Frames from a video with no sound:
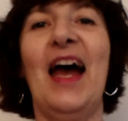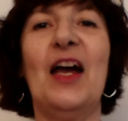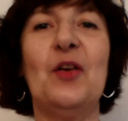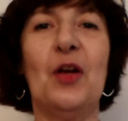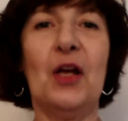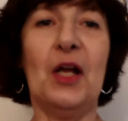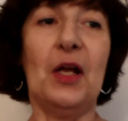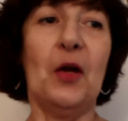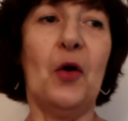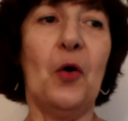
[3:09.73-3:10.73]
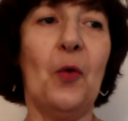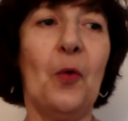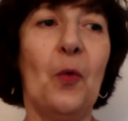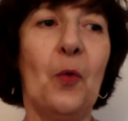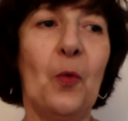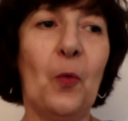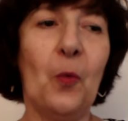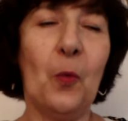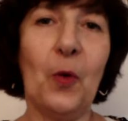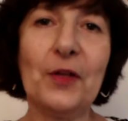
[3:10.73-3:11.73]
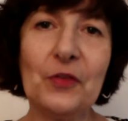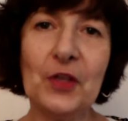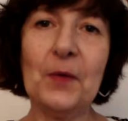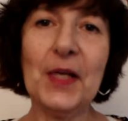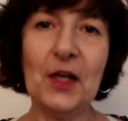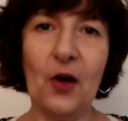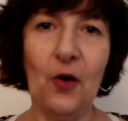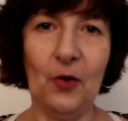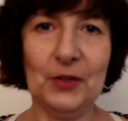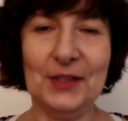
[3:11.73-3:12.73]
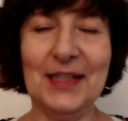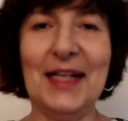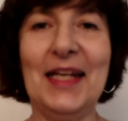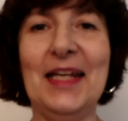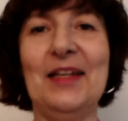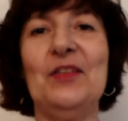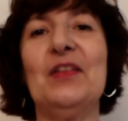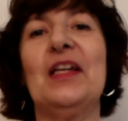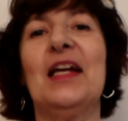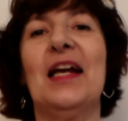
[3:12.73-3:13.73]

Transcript: And what's going on is